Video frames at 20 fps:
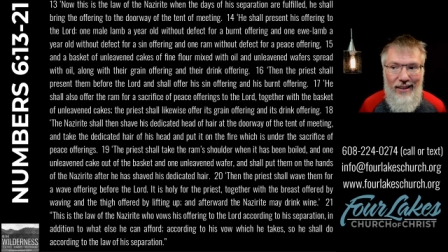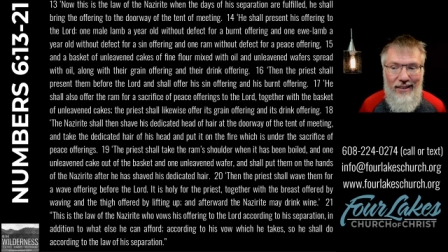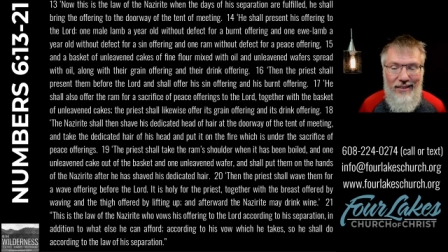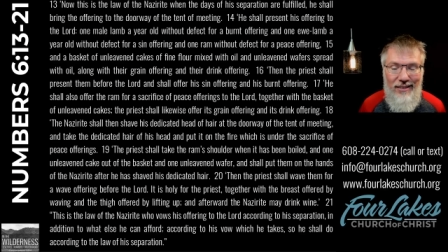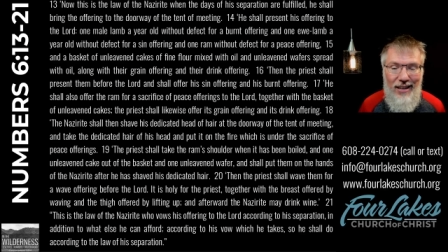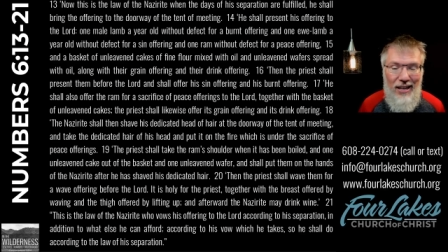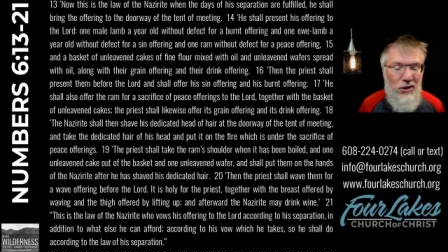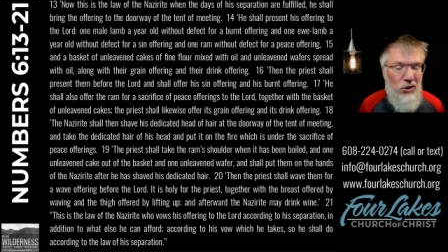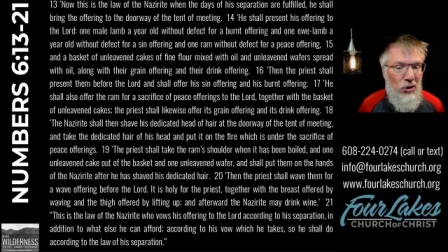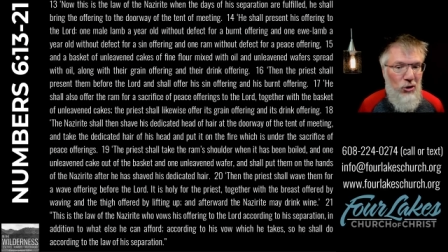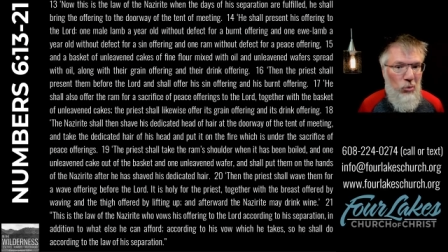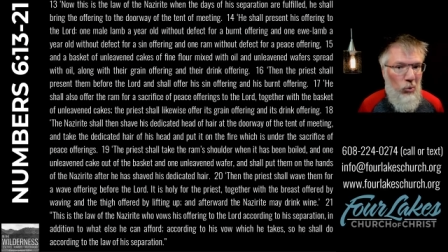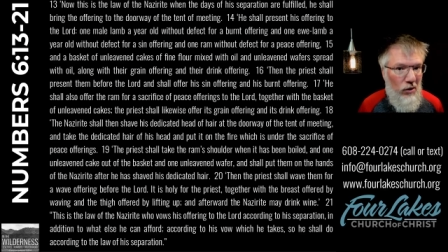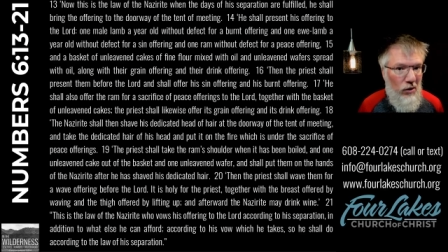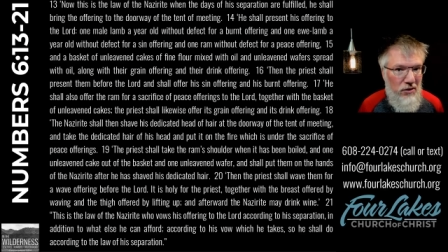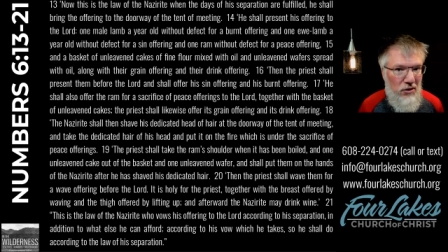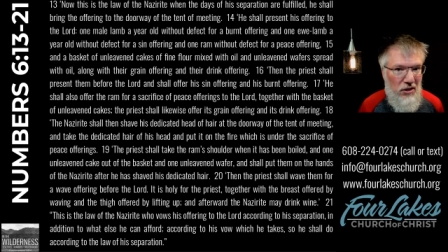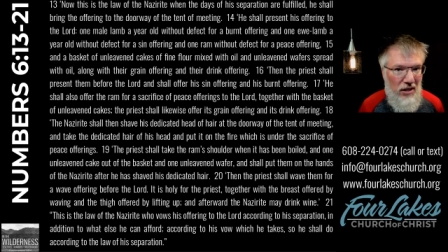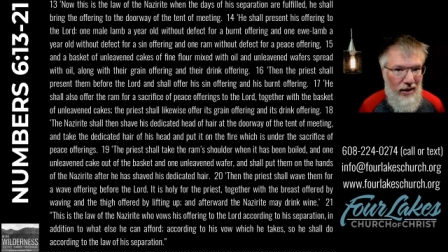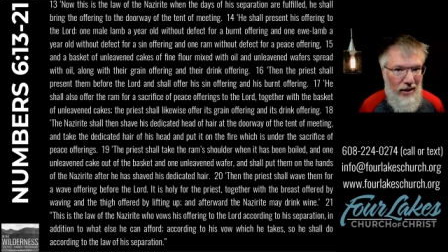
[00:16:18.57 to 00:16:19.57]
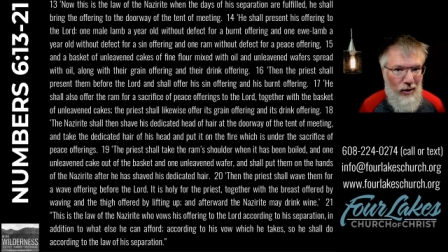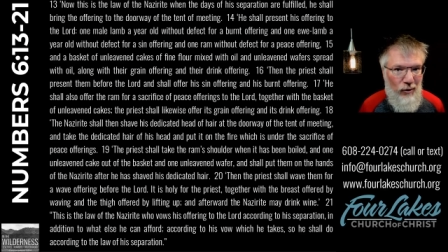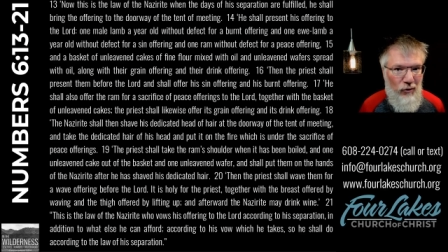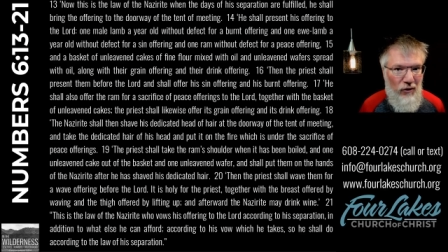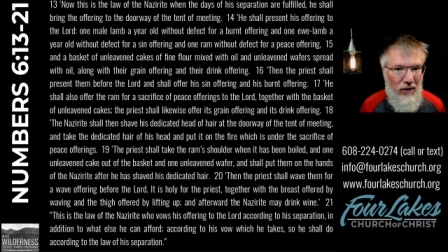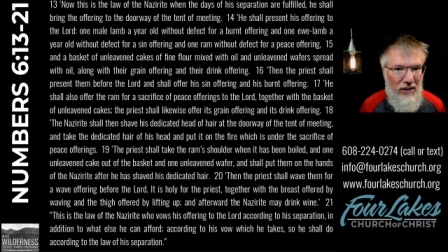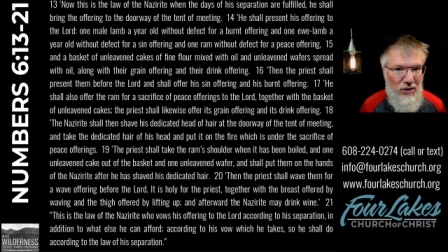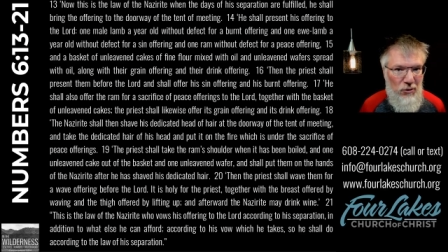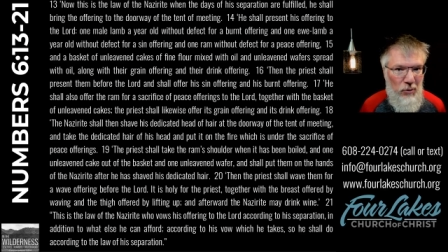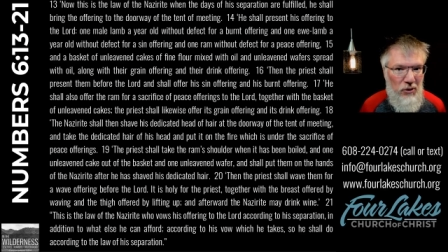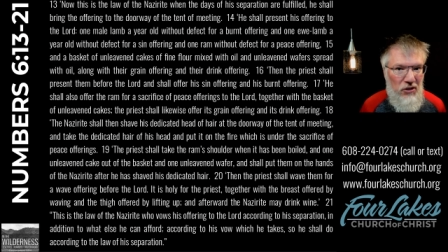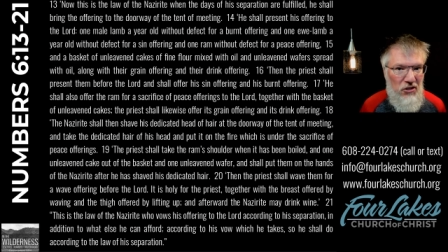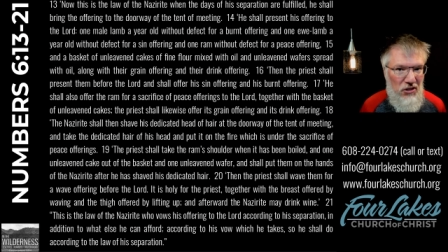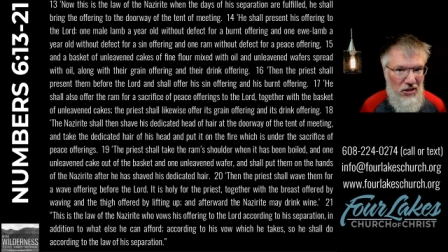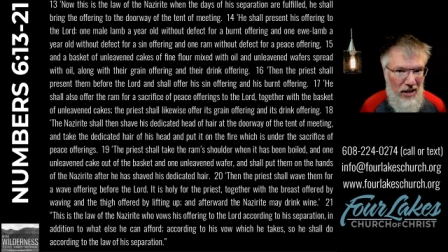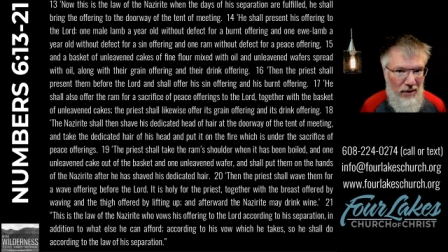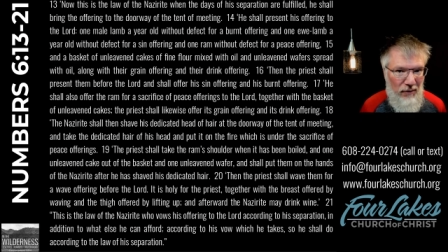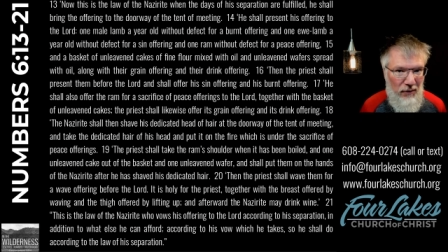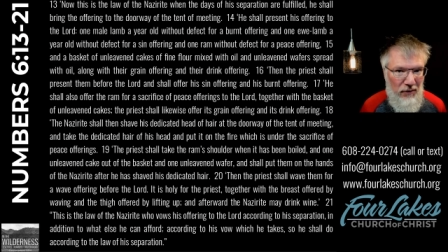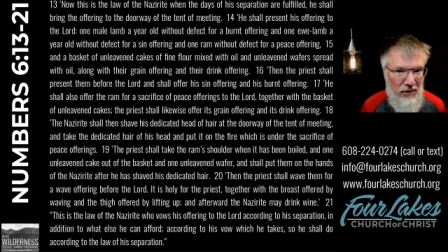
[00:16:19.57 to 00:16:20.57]
not just one sacrifice, but
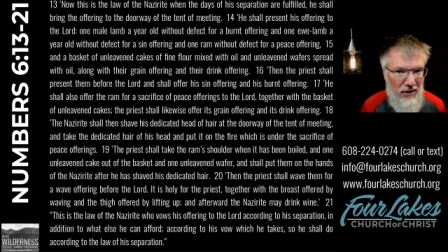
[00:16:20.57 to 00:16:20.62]
several.